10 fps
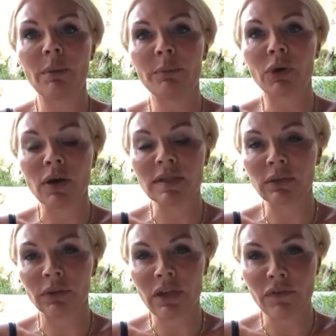
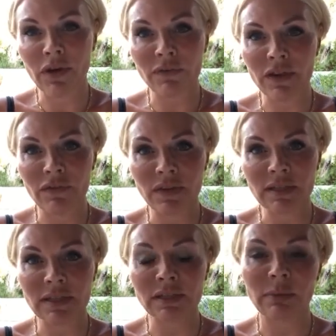pricing on their 5-year
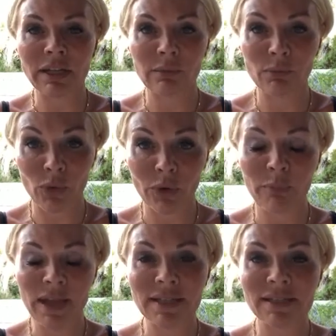fixes to make them more
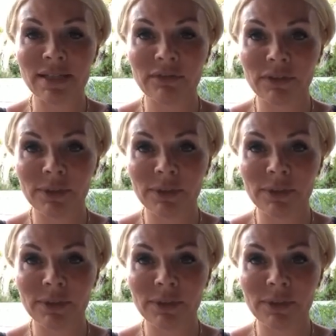competitive.